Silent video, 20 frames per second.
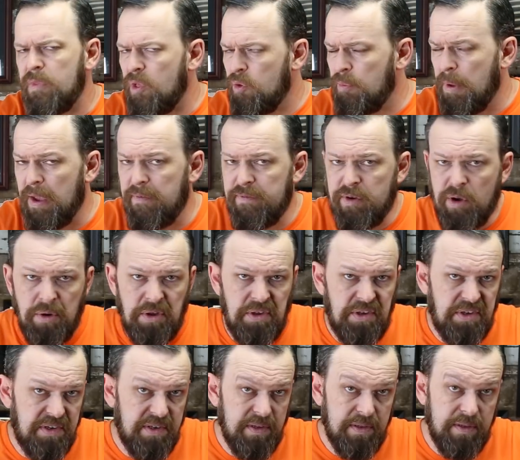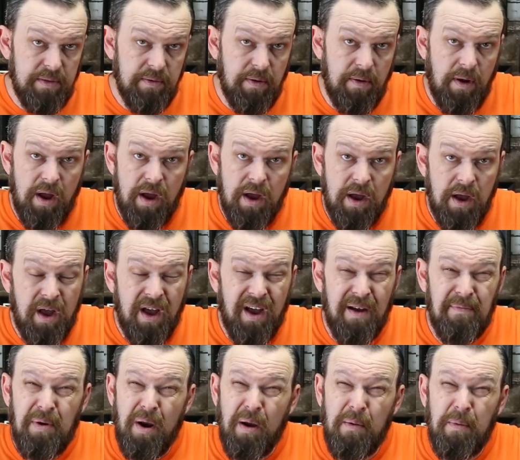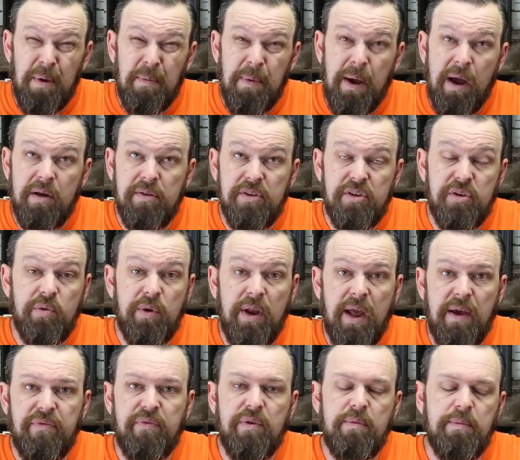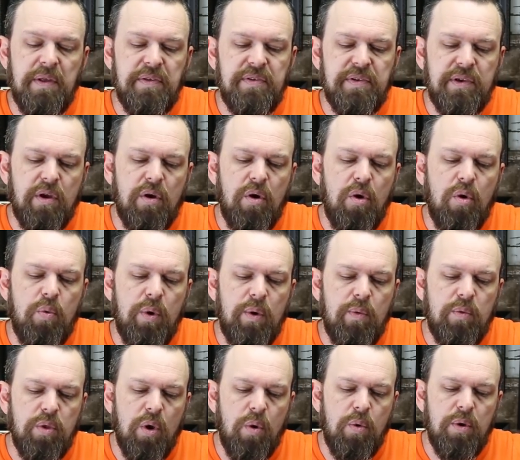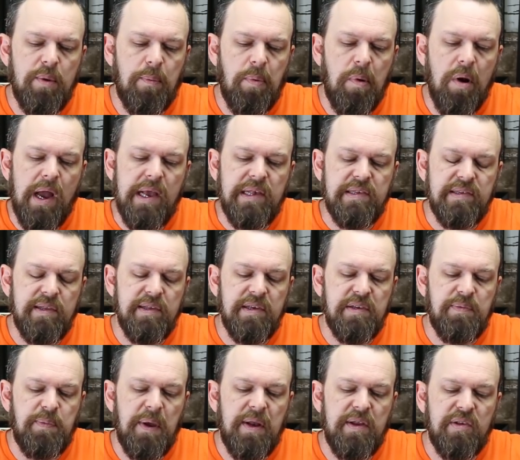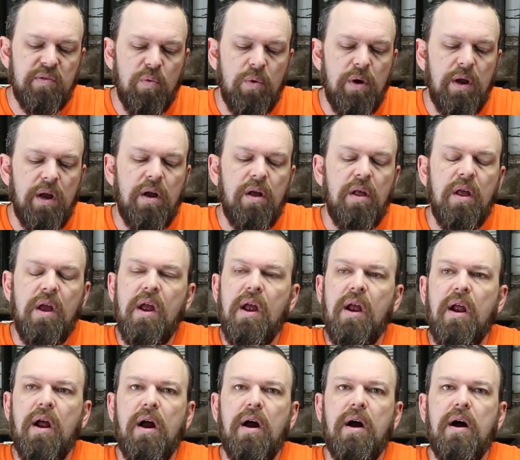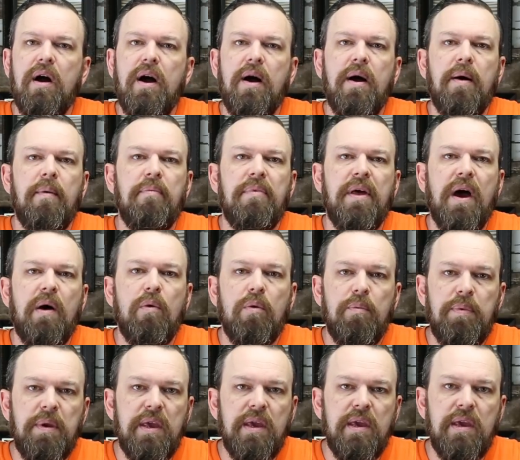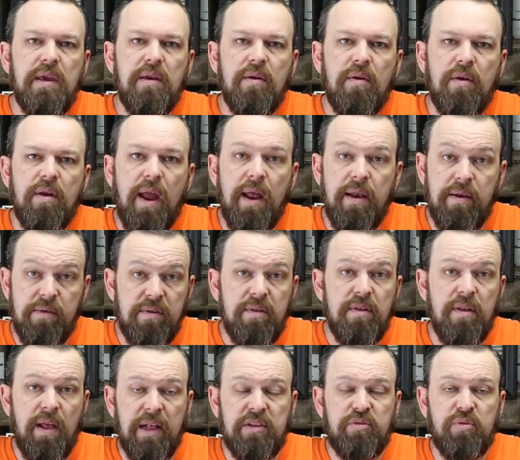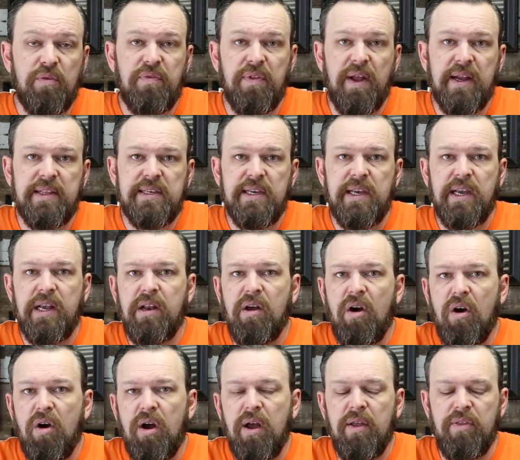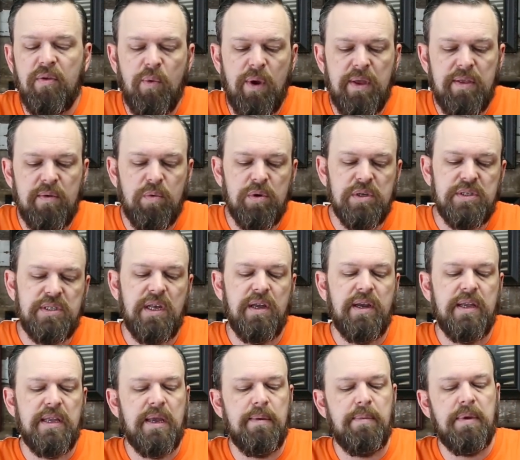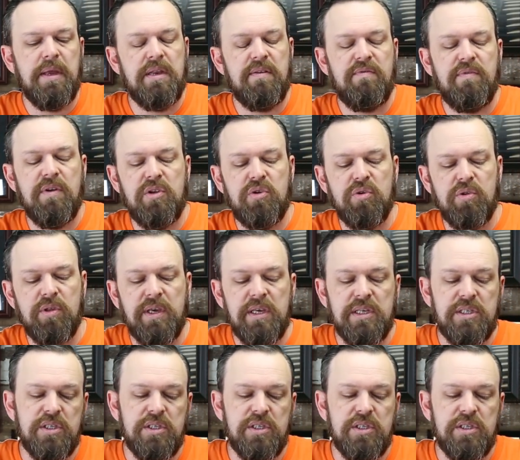You may have noticed probably about 2.5 to 3 months ago, we lowered the price on this pen as well. That will be, and that's reflected on the way that we're selling them individually.